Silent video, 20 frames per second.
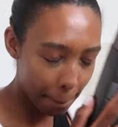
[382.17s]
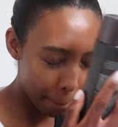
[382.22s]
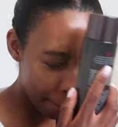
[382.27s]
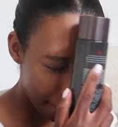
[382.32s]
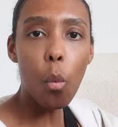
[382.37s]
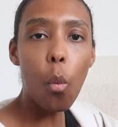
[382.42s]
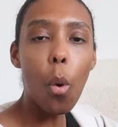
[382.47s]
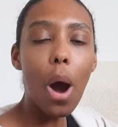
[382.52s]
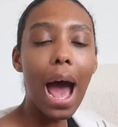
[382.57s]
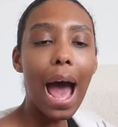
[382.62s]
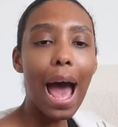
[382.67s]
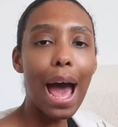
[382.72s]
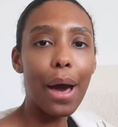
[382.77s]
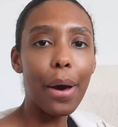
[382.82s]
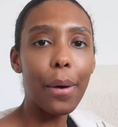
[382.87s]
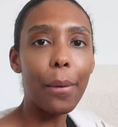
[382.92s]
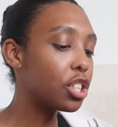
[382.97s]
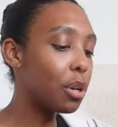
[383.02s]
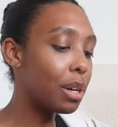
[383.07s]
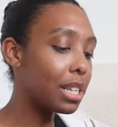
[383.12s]

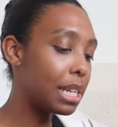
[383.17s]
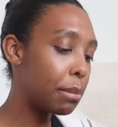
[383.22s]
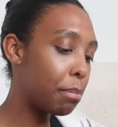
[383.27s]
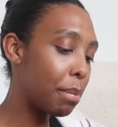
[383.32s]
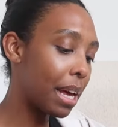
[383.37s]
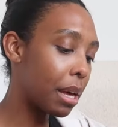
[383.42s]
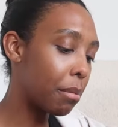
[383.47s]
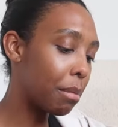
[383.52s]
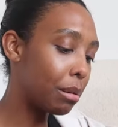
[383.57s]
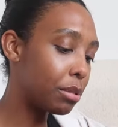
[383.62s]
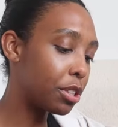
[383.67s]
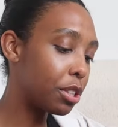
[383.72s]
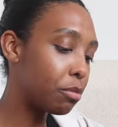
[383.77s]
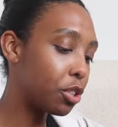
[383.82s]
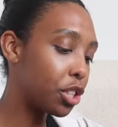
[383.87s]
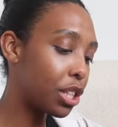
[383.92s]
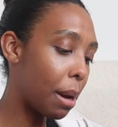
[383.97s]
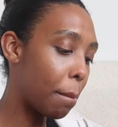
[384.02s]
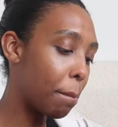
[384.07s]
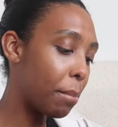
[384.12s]
Wow. So I did pick him up some
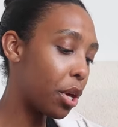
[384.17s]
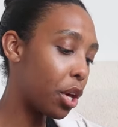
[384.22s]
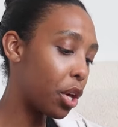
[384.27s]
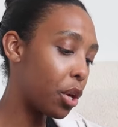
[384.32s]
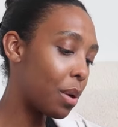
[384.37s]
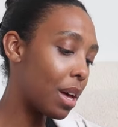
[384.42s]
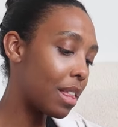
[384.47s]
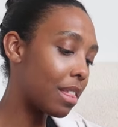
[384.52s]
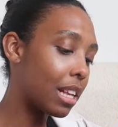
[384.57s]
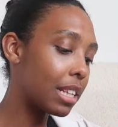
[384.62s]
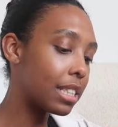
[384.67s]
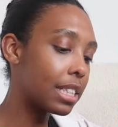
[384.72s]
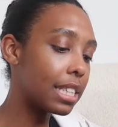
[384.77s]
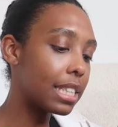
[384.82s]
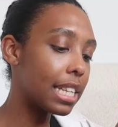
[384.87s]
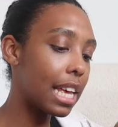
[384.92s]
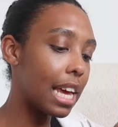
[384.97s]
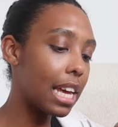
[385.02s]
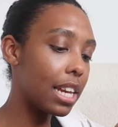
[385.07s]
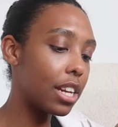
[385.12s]
shampoo, and this
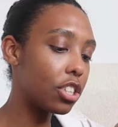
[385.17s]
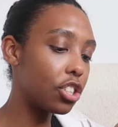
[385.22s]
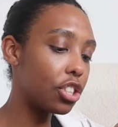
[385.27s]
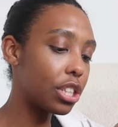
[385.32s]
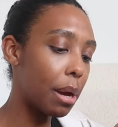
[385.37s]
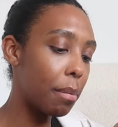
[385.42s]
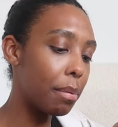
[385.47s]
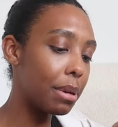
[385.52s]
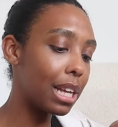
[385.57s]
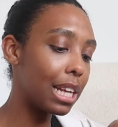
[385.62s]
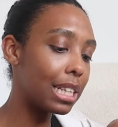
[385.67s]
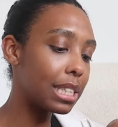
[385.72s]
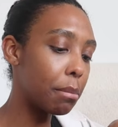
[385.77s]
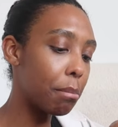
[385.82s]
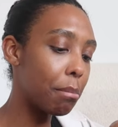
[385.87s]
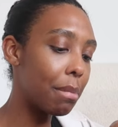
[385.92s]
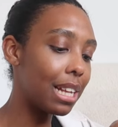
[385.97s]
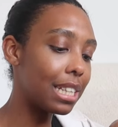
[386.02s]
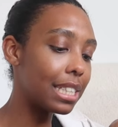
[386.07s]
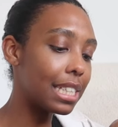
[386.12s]
is in Japanese
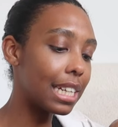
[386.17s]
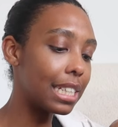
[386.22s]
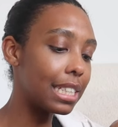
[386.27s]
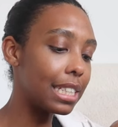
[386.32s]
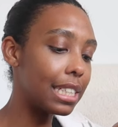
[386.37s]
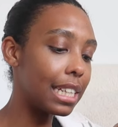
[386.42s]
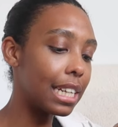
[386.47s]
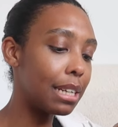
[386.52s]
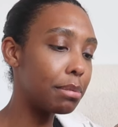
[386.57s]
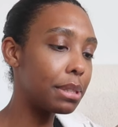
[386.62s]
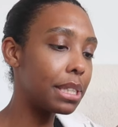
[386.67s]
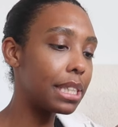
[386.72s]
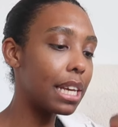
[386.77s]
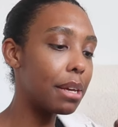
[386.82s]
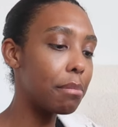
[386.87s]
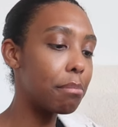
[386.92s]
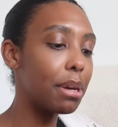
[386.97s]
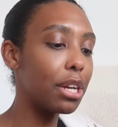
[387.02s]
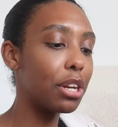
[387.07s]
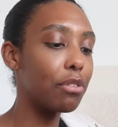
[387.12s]
mint and deep
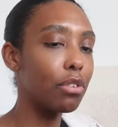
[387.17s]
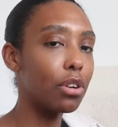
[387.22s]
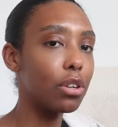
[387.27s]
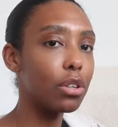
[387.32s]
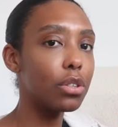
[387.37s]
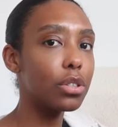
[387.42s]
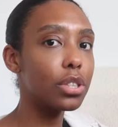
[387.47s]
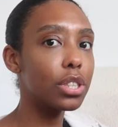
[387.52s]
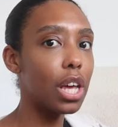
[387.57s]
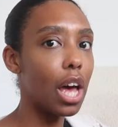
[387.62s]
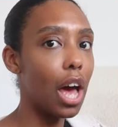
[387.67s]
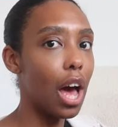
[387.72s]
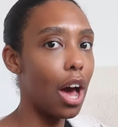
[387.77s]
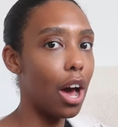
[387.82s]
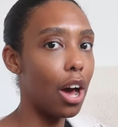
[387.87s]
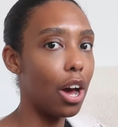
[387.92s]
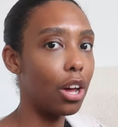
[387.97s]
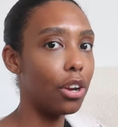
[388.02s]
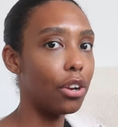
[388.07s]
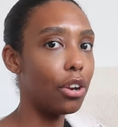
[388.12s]
sea minerals.
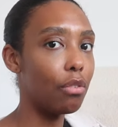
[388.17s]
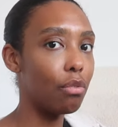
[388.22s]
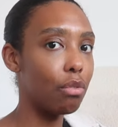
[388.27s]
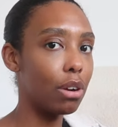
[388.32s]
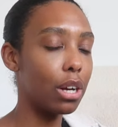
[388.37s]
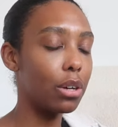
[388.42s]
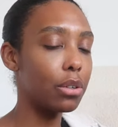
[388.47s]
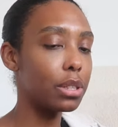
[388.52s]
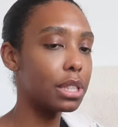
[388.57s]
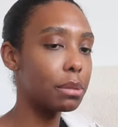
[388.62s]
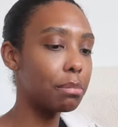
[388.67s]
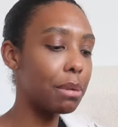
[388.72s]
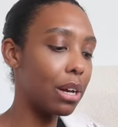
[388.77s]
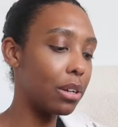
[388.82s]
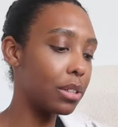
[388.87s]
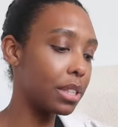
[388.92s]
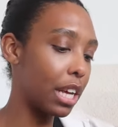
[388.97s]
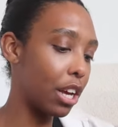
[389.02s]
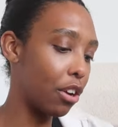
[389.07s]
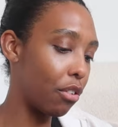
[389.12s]
Unreal,
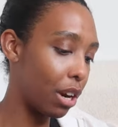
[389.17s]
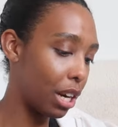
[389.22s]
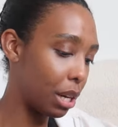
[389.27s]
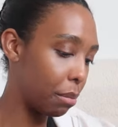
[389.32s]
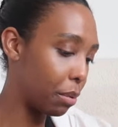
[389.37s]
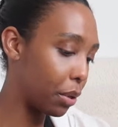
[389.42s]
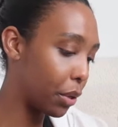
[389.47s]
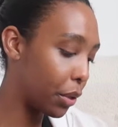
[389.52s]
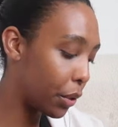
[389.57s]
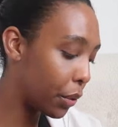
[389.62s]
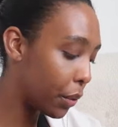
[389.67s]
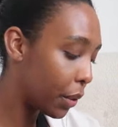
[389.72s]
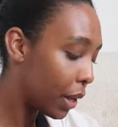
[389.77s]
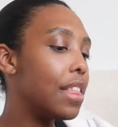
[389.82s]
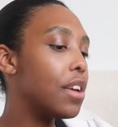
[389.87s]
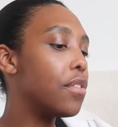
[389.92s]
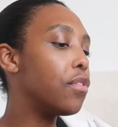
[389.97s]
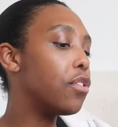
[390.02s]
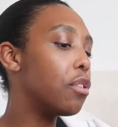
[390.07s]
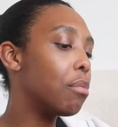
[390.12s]
smells incredible.
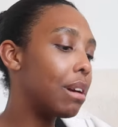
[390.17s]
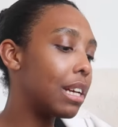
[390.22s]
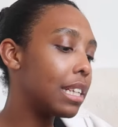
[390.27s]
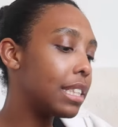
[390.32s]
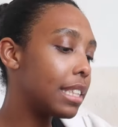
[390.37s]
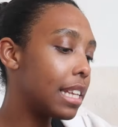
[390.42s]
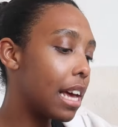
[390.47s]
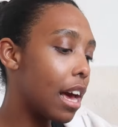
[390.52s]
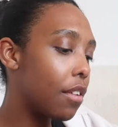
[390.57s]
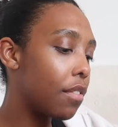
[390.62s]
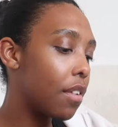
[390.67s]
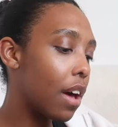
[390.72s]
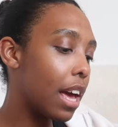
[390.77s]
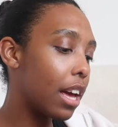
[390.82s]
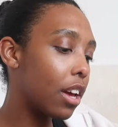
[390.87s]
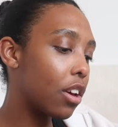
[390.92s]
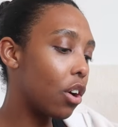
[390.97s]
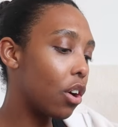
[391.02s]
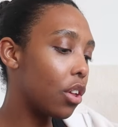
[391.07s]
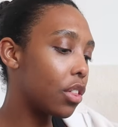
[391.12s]
then for myself,
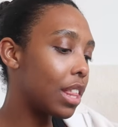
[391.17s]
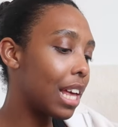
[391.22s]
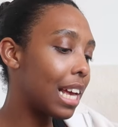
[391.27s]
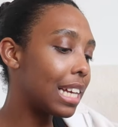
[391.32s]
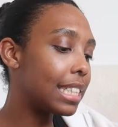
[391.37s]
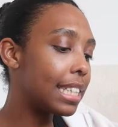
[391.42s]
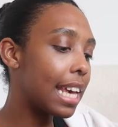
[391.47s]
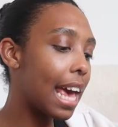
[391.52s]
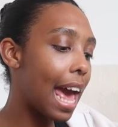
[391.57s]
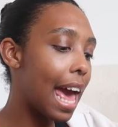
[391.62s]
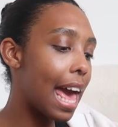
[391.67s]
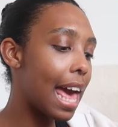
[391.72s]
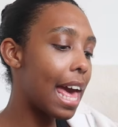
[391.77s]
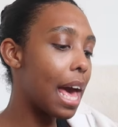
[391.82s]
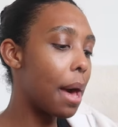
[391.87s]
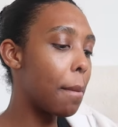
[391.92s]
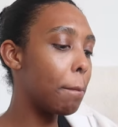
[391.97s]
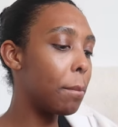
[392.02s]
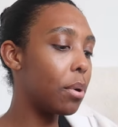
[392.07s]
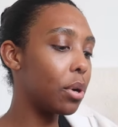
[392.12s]
I got this hair
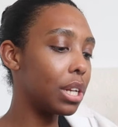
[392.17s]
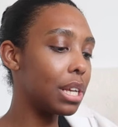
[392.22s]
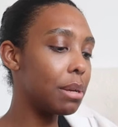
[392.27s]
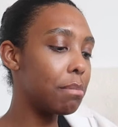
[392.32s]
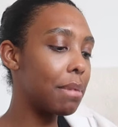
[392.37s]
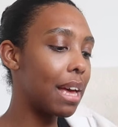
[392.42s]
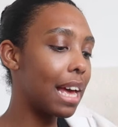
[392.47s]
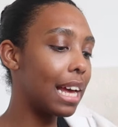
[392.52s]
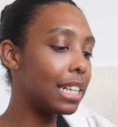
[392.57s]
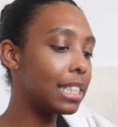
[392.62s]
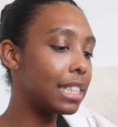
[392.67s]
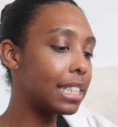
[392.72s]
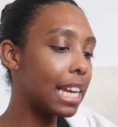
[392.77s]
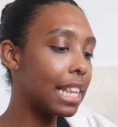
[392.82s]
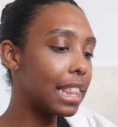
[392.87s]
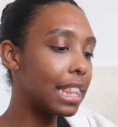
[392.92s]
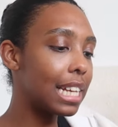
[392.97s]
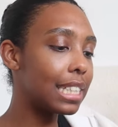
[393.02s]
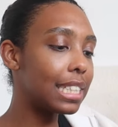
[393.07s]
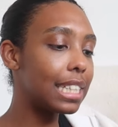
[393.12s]
and body mist,
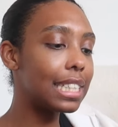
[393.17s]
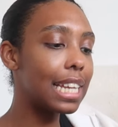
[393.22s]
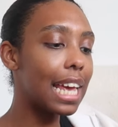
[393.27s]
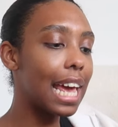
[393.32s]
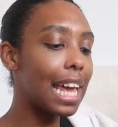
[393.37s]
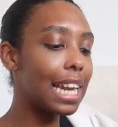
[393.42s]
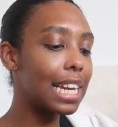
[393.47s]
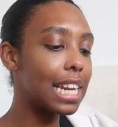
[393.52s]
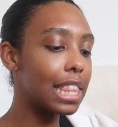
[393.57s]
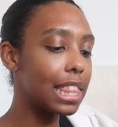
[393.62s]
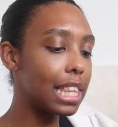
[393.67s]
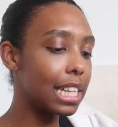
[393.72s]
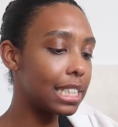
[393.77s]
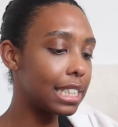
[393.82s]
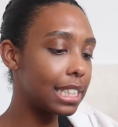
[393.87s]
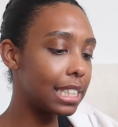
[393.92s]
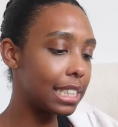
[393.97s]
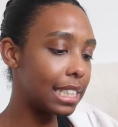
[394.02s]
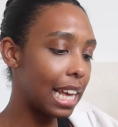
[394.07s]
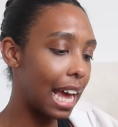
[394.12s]
and this is in the
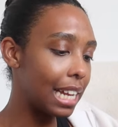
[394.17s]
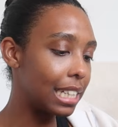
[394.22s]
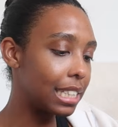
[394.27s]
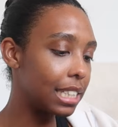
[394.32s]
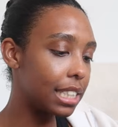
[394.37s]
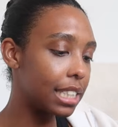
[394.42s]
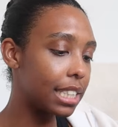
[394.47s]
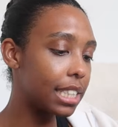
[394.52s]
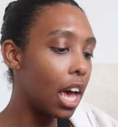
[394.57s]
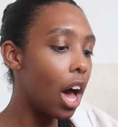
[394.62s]
scent